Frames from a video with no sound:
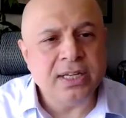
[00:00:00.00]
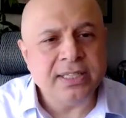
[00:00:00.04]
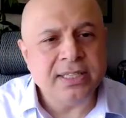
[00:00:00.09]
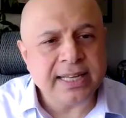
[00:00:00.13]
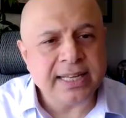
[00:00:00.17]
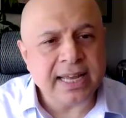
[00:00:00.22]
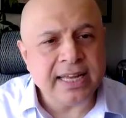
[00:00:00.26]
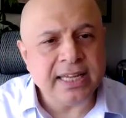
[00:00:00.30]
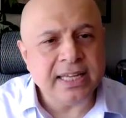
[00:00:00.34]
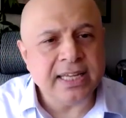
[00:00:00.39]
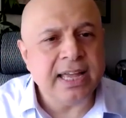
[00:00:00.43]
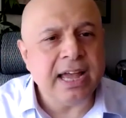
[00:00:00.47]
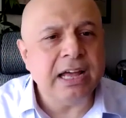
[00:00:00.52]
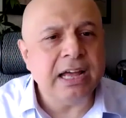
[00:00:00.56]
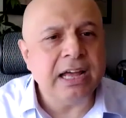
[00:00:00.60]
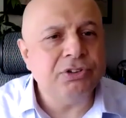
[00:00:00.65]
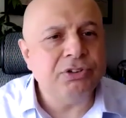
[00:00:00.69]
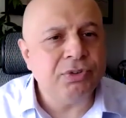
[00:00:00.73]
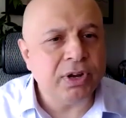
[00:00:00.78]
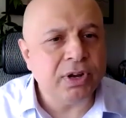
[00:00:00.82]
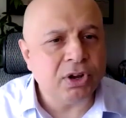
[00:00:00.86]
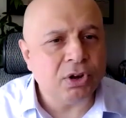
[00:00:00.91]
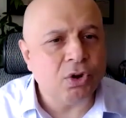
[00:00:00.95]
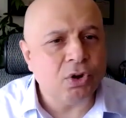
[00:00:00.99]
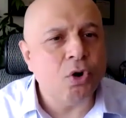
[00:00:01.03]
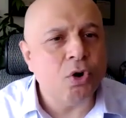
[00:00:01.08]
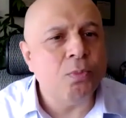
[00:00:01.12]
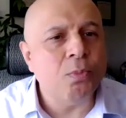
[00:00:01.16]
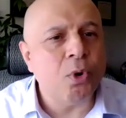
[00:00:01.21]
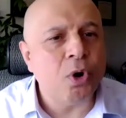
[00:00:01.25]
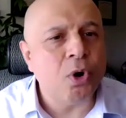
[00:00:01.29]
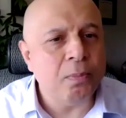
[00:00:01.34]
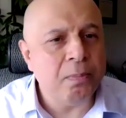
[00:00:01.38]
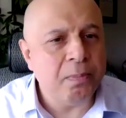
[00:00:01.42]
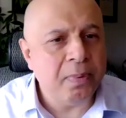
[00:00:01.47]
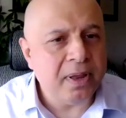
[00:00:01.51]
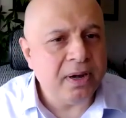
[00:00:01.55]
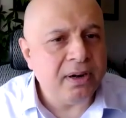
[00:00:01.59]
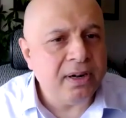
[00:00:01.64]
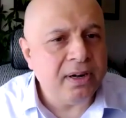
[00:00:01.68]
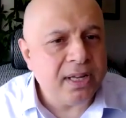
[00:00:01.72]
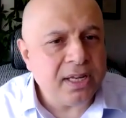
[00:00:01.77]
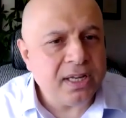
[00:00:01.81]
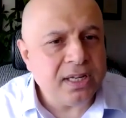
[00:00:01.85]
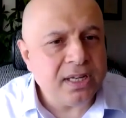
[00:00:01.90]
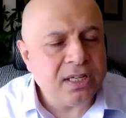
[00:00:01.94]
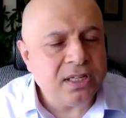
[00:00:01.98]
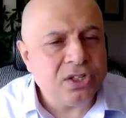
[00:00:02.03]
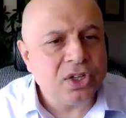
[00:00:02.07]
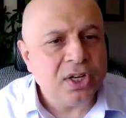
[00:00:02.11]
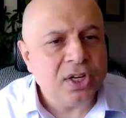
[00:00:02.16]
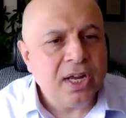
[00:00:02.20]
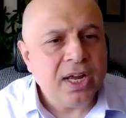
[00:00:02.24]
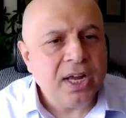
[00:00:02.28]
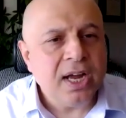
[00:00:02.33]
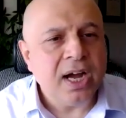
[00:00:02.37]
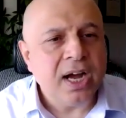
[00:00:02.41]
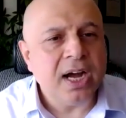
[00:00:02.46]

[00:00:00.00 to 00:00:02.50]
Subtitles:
psychiatric comorbidities